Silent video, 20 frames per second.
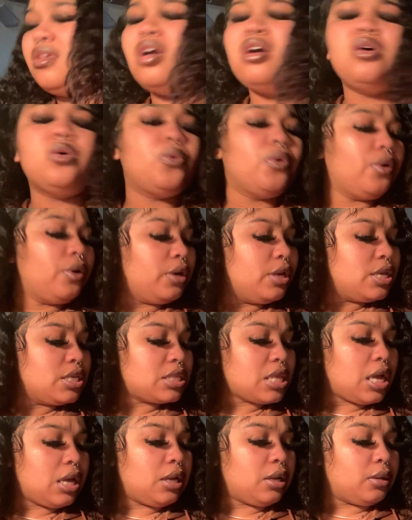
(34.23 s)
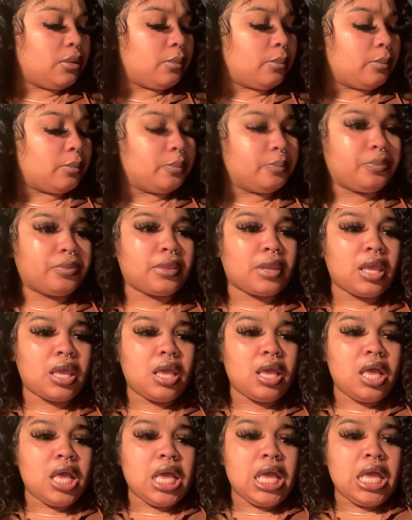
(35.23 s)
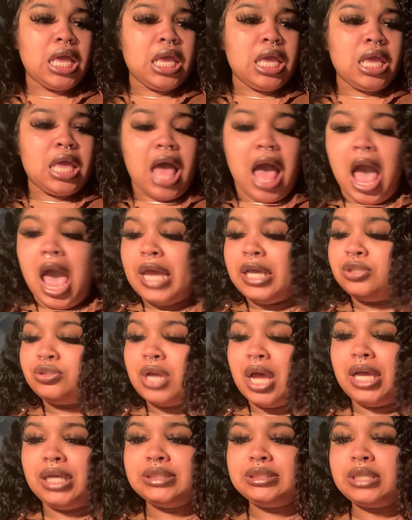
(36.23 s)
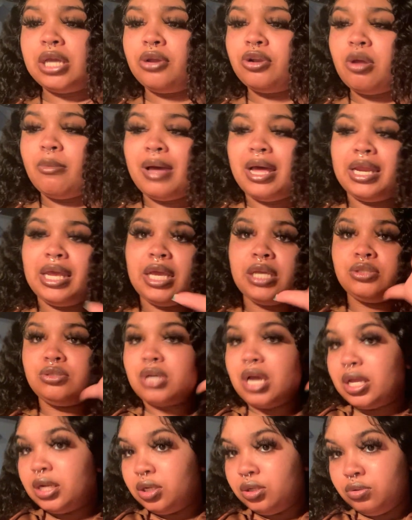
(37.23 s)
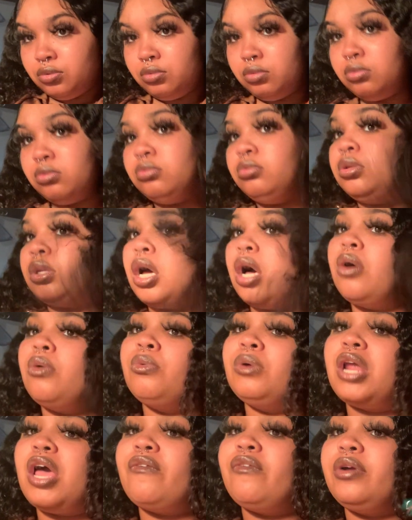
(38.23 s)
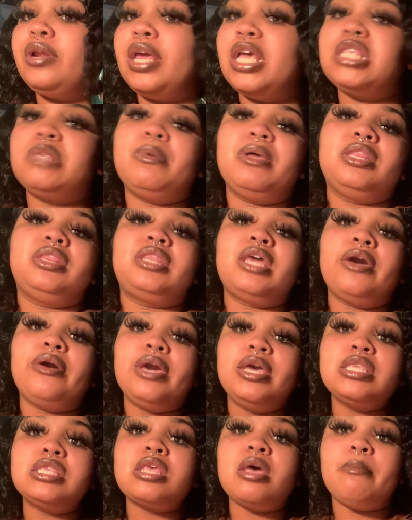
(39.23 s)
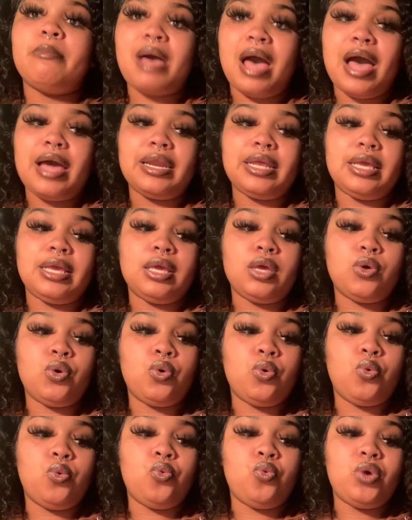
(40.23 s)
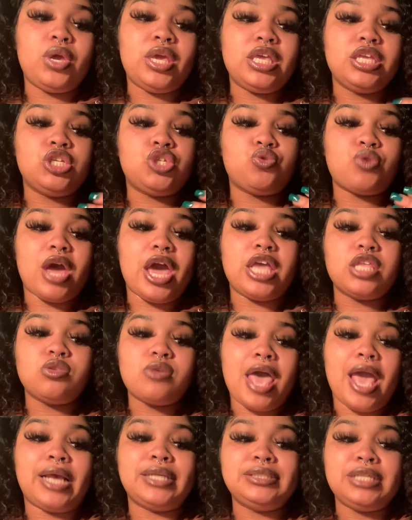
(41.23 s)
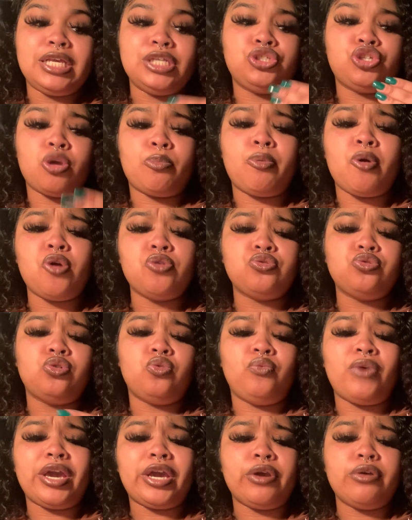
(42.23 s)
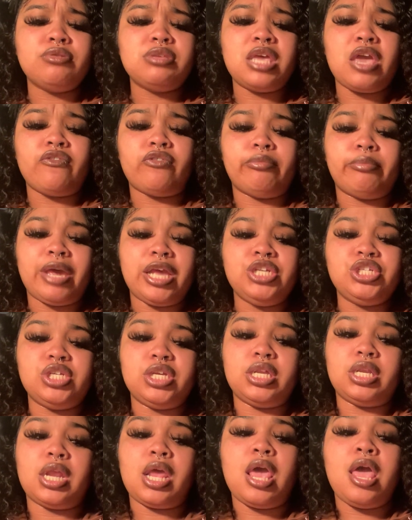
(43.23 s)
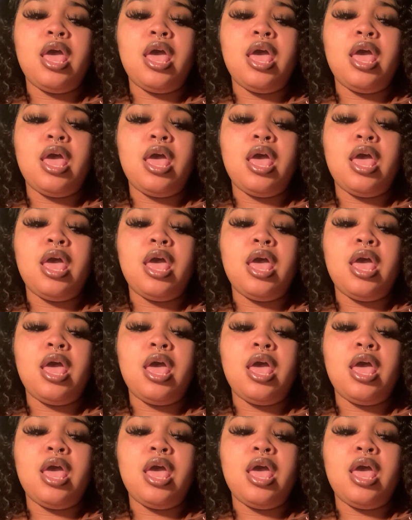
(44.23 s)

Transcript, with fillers: Aquarius, um, I ain't trying to scare nobody. I ain't trying to do, you know, whatever it is. But there is somebody who is trying to access your personal records and information,